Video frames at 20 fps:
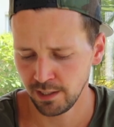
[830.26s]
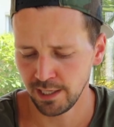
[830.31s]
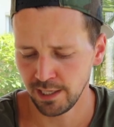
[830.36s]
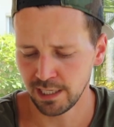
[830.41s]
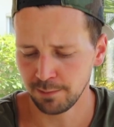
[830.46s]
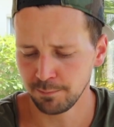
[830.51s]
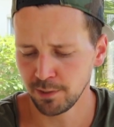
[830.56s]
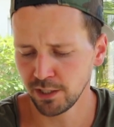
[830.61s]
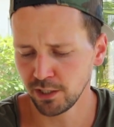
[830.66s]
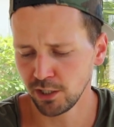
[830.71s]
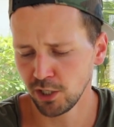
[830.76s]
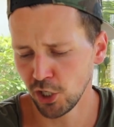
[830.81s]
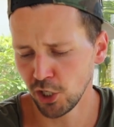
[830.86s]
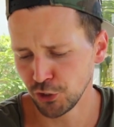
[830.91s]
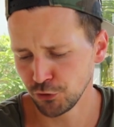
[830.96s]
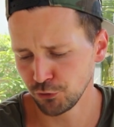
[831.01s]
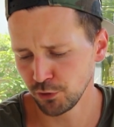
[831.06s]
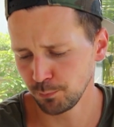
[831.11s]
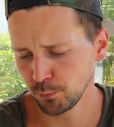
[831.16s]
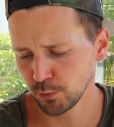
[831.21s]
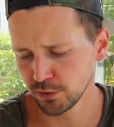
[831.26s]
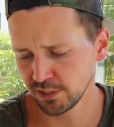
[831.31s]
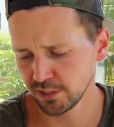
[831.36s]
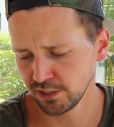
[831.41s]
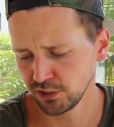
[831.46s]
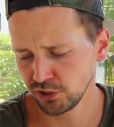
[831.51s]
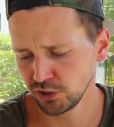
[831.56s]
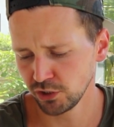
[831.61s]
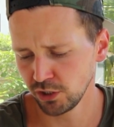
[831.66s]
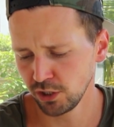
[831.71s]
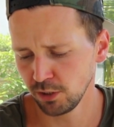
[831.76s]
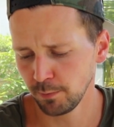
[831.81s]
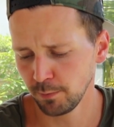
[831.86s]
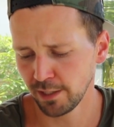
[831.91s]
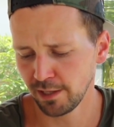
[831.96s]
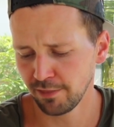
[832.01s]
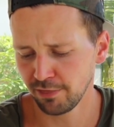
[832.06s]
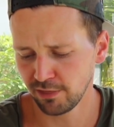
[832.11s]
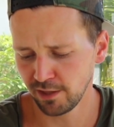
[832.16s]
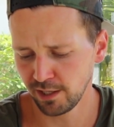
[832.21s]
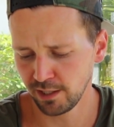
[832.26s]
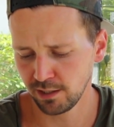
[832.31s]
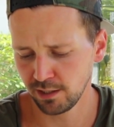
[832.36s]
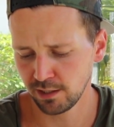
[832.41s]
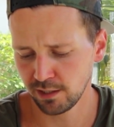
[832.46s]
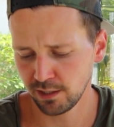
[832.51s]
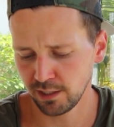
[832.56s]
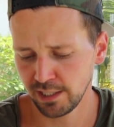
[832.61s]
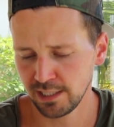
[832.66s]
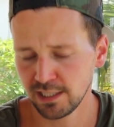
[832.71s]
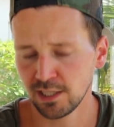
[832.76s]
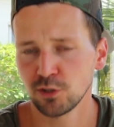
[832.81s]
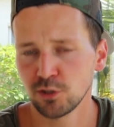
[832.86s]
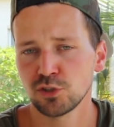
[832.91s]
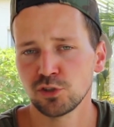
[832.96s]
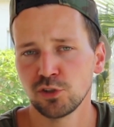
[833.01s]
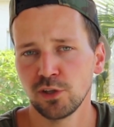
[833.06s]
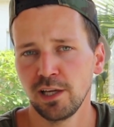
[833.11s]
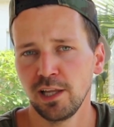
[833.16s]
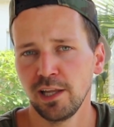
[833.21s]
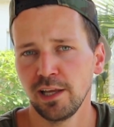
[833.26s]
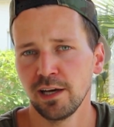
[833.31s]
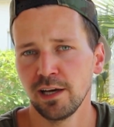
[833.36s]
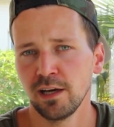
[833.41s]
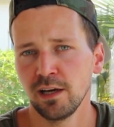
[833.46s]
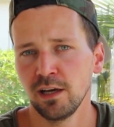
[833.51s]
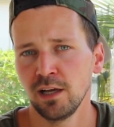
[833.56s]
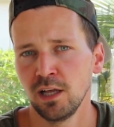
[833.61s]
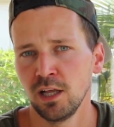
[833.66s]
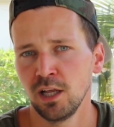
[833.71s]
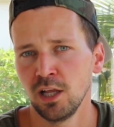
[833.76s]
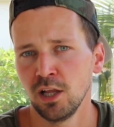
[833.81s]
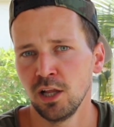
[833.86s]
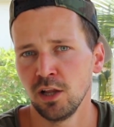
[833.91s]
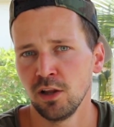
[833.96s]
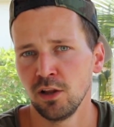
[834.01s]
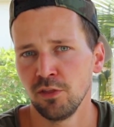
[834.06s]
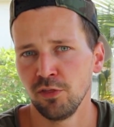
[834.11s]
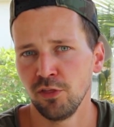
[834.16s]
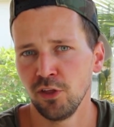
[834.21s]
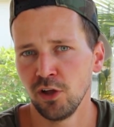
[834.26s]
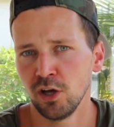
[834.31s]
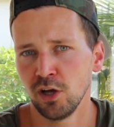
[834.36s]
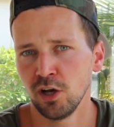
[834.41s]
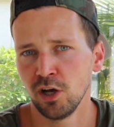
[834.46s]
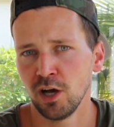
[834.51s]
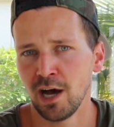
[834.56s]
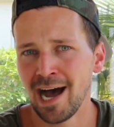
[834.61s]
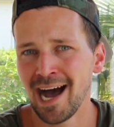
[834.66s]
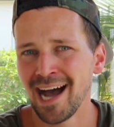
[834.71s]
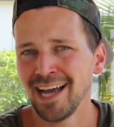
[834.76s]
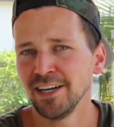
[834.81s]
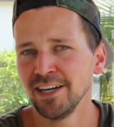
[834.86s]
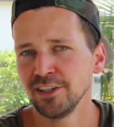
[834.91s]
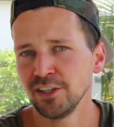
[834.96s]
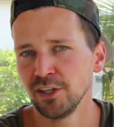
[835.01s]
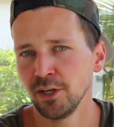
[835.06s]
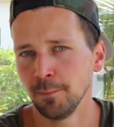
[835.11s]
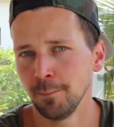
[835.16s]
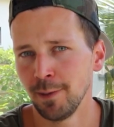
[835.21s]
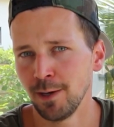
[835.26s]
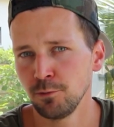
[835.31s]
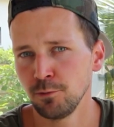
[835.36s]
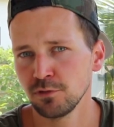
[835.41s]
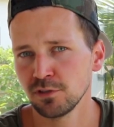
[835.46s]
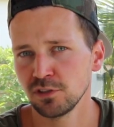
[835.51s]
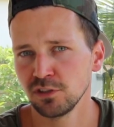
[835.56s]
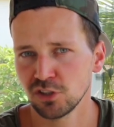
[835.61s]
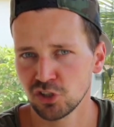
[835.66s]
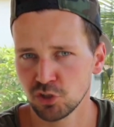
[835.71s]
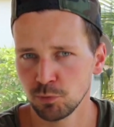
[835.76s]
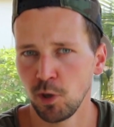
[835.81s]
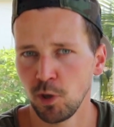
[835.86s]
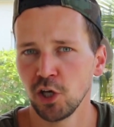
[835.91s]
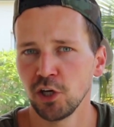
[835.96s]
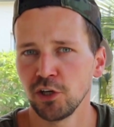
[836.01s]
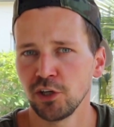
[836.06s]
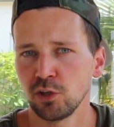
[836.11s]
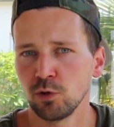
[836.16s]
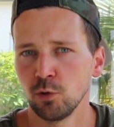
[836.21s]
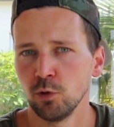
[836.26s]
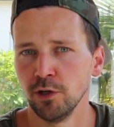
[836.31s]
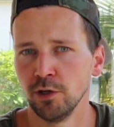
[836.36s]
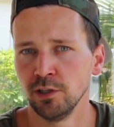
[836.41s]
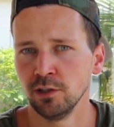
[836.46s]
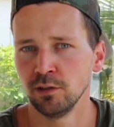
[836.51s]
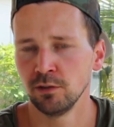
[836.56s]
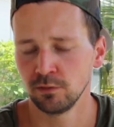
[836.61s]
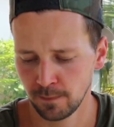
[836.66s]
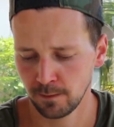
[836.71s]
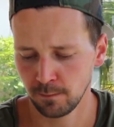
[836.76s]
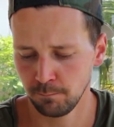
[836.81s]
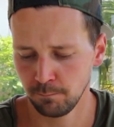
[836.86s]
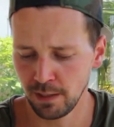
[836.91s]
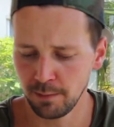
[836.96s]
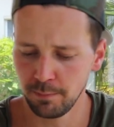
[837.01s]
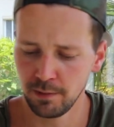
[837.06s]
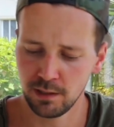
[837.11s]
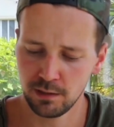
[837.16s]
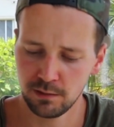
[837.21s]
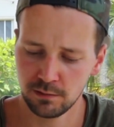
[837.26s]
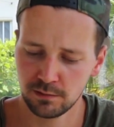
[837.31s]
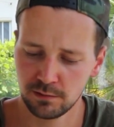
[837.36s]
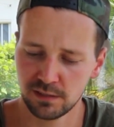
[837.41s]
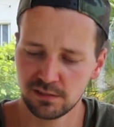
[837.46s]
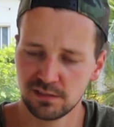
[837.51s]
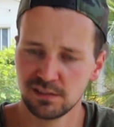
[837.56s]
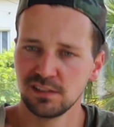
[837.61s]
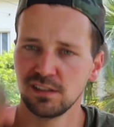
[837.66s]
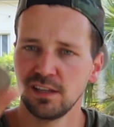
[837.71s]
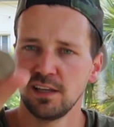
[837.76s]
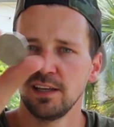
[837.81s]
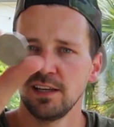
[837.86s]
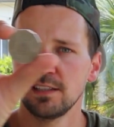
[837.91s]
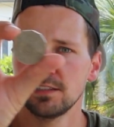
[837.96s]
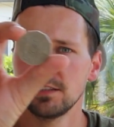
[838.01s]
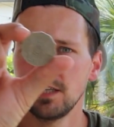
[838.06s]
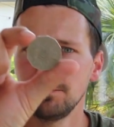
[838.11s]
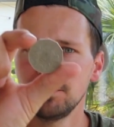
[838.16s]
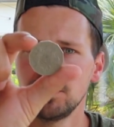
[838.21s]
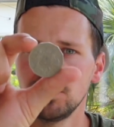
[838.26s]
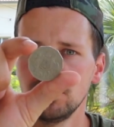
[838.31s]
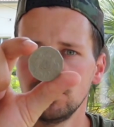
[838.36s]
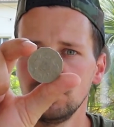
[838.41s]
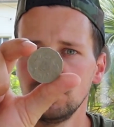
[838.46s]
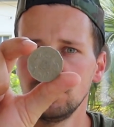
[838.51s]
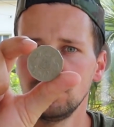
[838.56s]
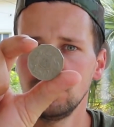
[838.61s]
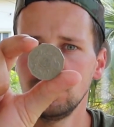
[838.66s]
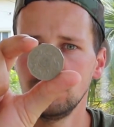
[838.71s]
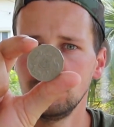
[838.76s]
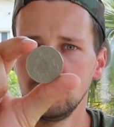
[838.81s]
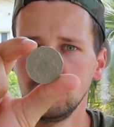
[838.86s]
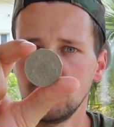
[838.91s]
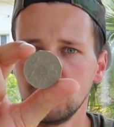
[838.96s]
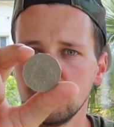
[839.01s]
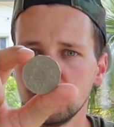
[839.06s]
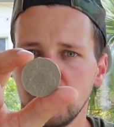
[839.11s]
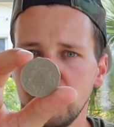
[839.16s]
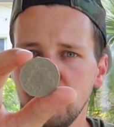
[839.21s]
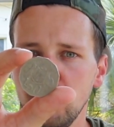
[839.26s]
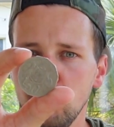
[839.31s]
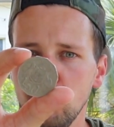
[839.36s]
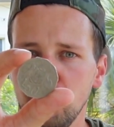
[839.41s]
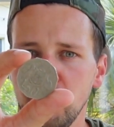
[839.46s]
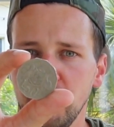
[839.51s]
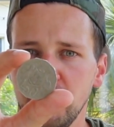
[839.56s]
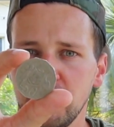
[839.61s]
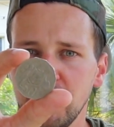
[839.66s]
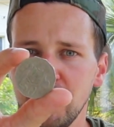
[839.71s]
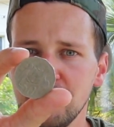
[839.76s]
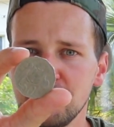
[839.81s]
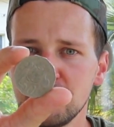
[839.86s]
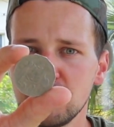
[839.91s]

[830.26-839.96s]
And I'm not 100% sure, but I think in Australia, the higher the amount, the smaller the coin. Maybe this is an exception, because I don't think I've